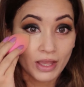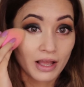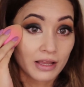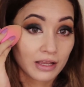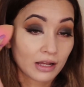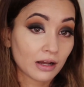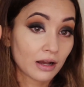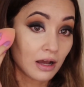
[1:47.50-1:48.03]

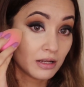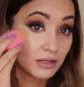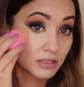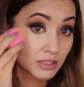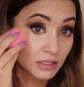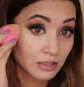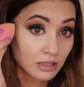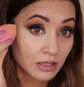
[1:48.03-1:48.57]
I
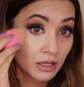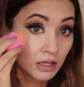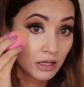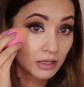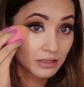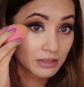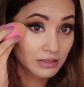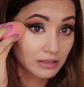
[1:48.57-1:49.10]
can't
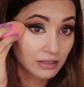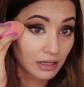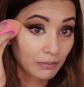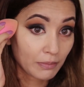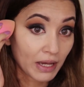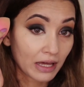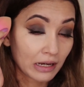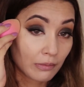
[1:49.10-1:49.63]
say
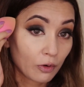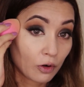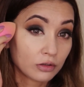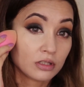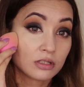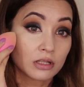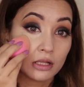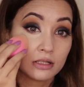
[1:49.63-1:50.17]
bad about
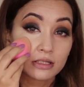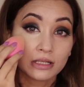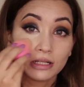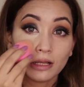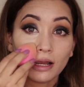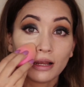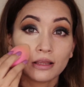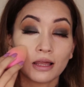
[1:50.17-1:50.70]
this
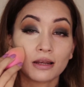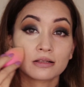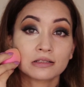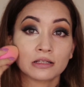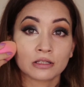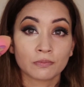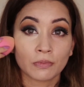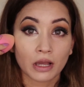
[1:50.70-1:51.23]
concealer. That is
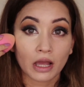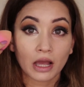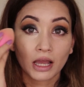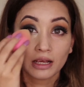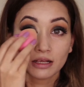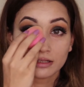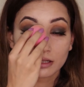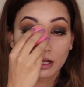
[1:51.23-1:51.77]
just my
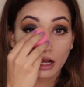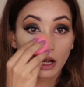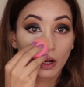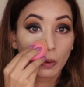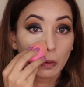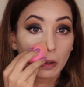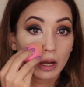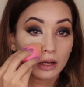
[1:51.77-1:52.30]
eyes,
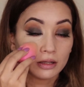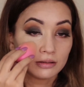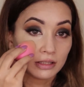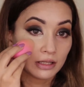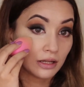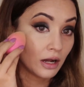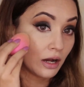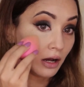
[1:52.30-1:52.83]
how
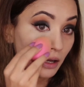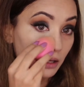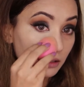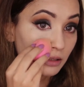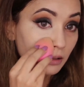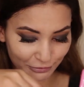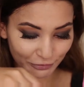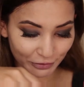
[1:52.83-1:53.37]
they are.
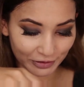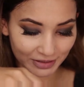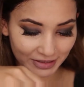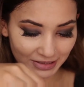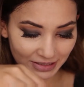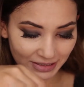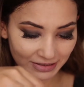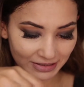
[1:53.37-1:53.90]
And for
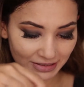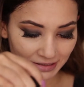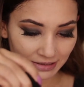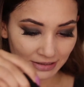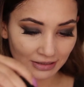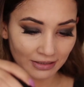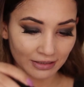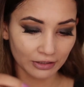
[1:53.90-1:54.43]
this,
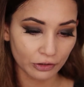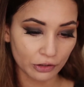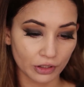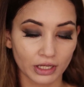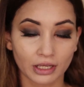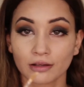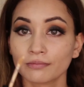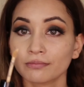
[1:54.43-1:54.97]

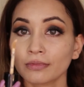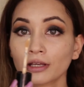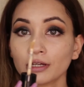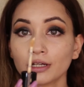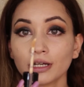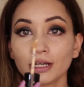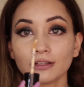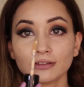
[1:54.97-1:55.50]
okay,
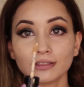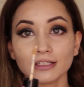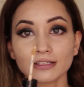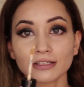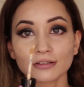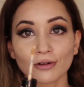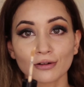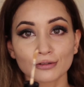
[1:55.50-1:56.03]

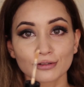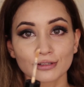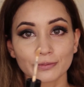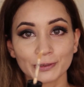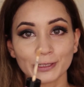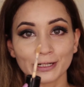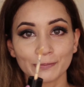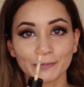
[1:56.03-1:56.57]
this is also
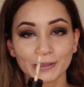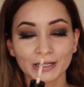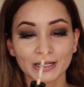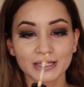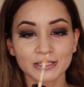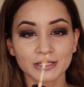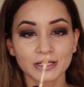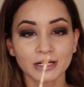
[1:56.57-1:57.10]
similar
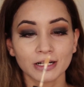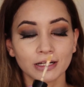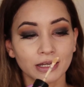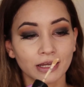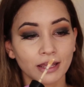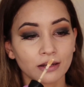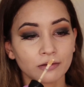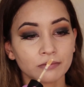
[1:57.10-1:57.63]
applicator
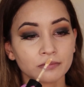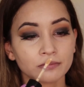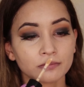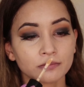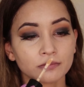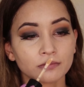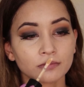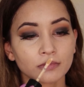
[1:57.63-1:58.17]
and
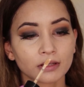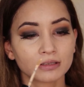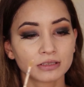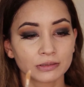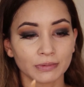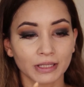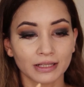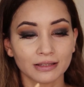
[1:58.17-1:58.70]

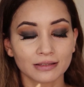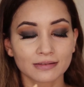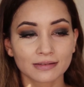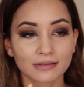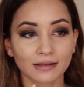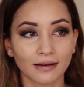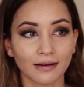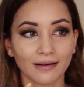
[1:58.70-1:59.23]

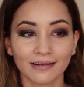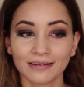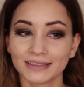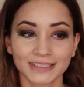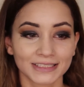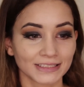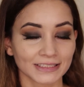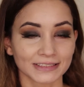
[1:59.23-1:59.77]
smells
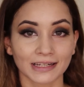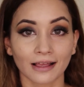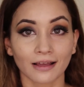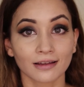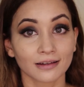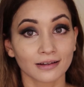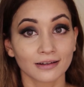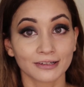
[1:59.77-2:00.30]
just
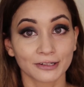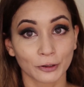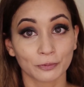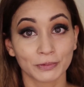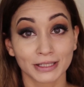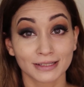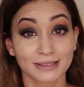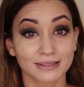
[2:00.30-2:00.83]
like a
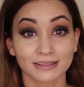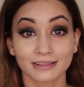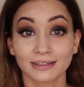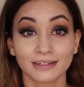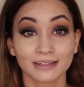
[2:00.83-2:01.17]
normal concealer.